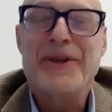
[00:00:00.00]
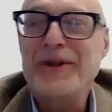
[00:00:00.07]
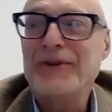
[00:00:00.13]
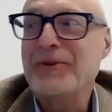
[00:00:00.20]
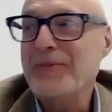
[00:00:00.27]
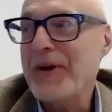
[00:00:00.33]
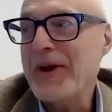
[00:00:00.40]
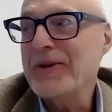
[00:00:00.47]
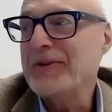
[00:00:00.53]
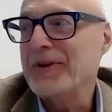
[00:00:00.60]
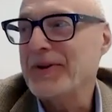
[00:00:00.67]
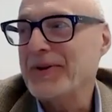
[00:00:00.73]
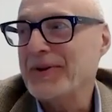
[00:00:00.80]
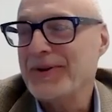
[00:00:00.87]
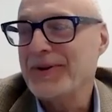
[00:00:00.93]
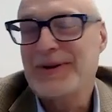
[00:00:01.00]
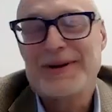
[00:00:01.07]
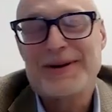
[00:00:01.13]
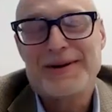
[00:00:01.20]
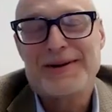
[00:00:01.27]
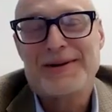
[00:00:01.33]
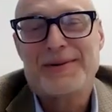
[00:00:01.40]
and it's they're not gonna they're not
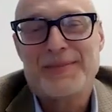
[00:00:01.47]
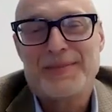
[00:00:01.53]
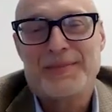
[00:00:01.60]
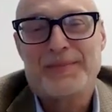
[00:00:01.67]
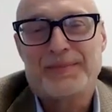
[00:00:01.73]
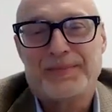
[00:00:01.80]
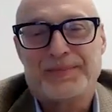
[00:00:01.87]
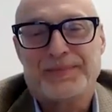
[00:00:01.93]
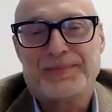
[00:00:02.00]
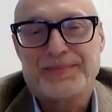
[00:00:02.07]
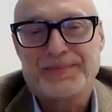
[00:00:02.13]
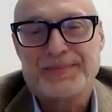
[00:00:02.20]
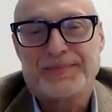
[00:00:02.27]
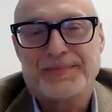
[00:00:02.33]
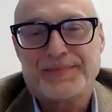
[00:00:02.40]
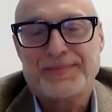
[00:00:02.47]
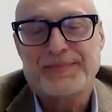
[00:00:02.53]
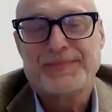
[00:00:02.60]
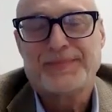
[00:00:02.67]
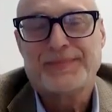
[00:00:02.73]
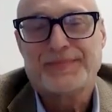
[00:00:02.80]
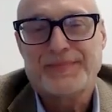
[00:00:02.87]
gonna invest in anything. They're just gonna
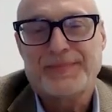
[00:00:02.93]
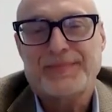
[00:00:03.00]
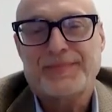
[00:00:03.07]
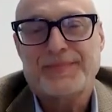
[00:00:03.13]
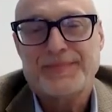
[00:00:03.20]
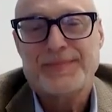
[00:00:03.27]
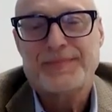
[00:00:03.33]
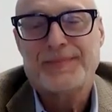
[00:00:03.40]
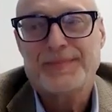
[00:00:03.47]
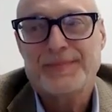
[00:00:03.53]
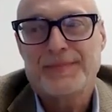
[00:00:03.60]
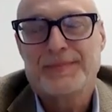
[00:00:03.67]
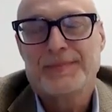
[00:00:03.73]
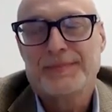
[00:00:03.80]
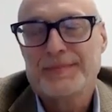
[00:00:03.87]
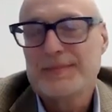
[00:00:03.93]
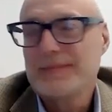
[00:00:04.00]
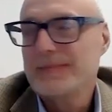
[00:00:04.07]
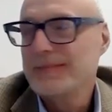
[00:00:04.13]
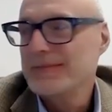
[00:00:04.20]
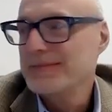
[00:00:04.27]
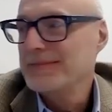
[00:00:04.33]
be pouring it out or or
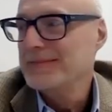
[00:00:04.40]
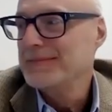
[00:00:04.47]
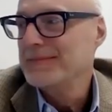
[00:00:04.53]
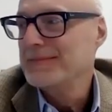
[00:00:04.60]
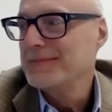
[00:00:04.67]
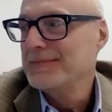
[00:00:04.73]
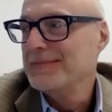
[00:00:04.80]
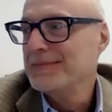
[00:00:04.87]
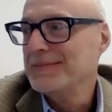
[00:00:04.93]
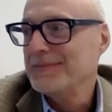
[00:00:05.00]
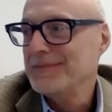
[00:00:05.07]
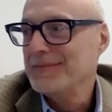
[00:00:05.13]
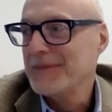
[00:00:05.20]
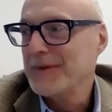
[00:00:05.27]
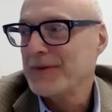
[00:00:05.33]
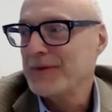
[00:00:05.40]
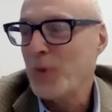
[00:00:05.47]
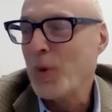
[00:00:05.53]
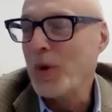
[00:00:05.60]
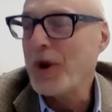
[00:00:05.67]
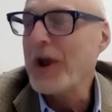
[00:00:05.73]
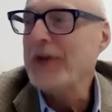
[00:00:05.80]
stock buyback. So
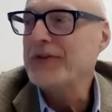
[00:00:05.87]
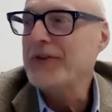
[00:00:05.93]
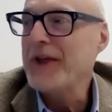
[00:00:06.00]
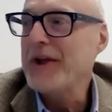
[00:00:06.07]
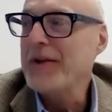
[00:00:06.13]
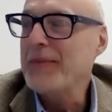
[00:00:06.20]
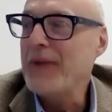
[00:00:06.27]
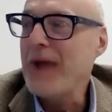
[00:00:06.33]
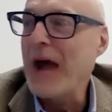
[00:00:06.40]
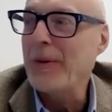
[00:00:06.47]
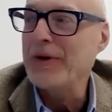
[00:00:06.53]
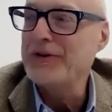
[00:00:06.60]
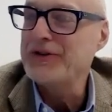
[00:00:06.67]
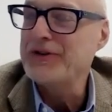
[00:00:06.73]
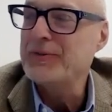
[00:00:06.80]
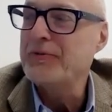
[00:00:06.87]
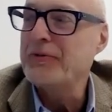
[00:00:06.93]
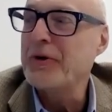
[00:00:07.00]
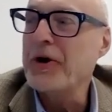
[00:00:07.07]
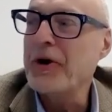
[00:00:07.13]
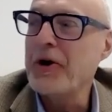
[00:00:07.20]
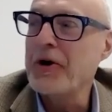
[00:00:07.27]
what I say to people, I was just
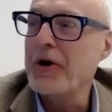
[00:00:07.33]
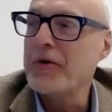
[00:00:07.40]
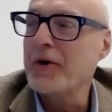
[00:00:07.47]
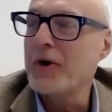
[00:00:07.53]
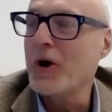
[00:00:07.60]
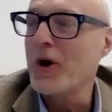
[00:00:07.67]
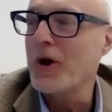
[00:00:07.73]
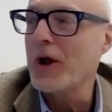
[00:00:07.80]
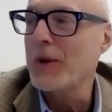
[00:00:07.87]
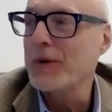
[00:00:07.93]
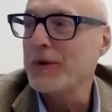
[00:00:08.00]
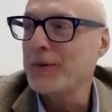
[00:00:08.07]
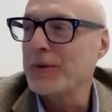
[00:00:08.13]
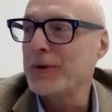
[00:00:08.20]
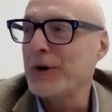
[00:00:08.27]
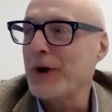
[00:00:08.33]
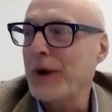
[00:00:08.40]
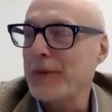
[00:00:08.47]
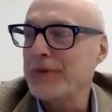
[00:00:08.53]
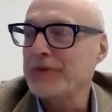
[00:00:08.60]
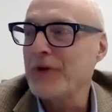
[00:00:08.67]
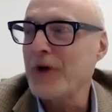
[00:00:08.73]
before I got on the call, I was we were I
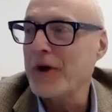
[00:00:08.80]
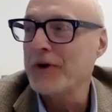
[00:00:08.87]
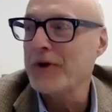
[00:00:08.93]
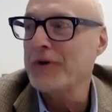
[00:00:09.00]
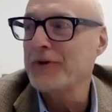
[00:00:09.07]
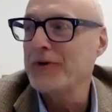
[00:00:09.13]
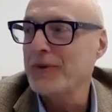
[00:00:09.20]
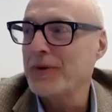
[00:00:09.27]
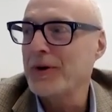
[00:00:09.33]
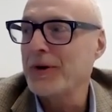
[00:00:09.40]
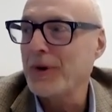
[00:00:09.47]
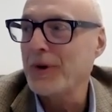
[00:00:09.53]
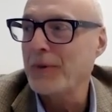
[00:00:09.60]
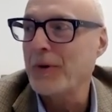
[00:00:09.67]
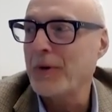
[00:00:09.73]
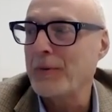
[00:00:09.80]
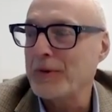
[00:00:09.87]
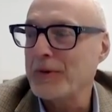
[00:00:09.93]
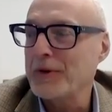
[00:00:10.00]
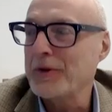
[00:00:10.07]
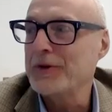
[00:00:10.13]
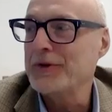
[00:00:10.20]
was talking to our, a
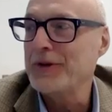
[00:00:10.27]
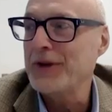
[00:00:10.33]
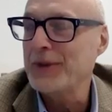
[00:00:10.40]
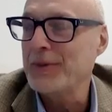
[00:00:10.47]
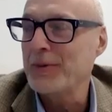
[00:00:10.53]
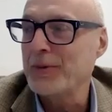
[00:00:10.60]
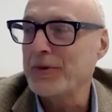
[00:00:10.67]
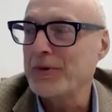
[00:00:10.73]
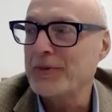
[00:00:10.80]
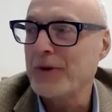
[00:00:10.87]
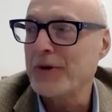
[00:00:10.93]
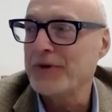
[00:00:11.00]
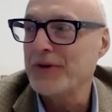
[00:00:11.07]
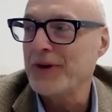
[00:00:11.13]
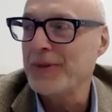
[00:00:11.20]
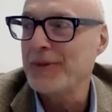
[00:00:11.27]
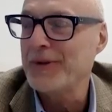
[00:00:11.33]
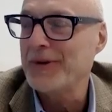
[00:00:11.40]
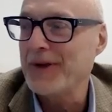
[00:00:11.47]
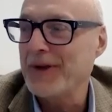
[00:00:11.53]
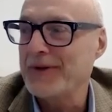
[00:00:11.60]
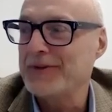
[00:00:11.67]
really good team, a really smart team
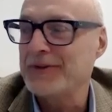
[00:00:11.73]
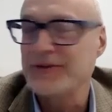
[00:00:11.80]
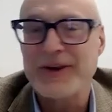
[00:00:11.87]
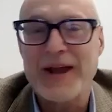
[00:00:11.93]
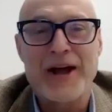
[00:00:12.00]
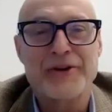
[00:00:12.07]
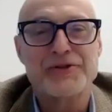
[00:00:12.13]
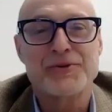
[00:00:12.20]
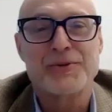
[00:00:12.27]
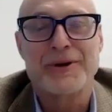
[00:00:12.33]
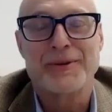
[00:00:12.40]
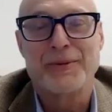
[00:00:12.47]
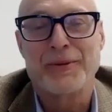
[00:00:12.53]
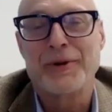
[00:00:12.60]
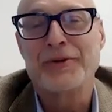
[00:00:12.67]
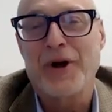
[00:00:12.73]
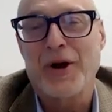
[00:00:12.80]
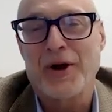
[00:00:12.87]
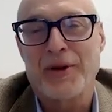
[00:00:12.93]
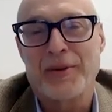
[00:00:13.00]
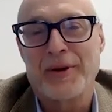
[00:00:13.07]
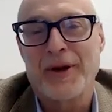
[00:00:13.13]
in, in Saskatchewan. We were
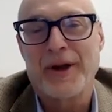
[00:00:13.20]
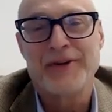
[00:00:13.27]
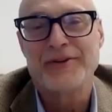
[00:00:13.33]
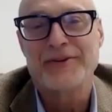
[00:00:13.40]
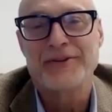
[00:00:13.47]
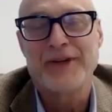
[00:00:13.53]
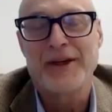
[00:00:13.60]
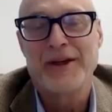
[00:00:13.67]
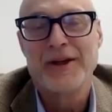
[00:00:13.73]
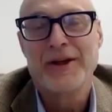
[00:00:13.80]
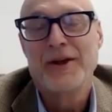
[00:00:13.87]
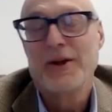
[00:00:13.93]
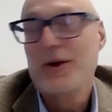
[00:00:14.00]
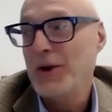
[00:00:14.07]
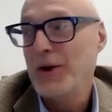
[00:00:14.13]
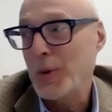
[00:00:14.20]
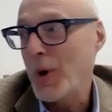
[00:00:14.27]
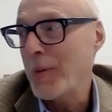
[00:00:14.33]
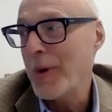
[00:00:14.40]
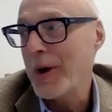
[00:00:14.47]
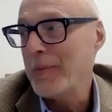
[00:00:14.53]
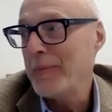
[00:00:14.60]
talking about, I just say, you
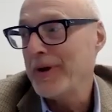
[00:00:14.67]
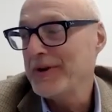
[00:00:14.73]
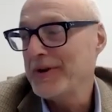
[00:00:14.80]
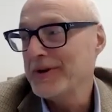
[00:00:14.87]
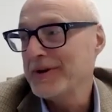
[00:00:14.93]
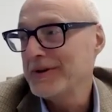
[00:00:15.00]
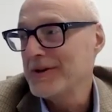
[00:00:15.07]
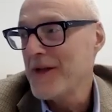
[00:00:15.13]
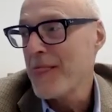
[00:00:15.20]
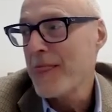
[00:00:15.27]
want my opinion?